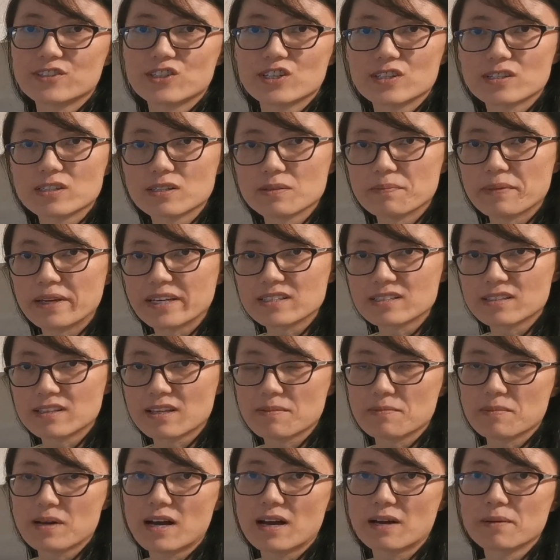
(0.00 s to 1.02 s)
just mix
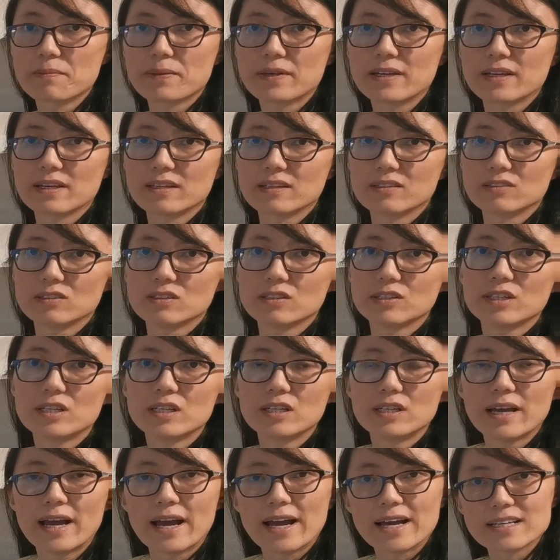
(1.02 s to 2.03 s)
them up and
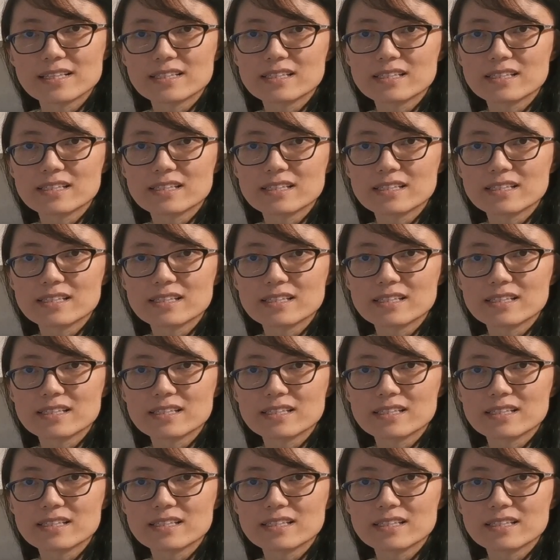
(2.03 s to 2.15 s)
add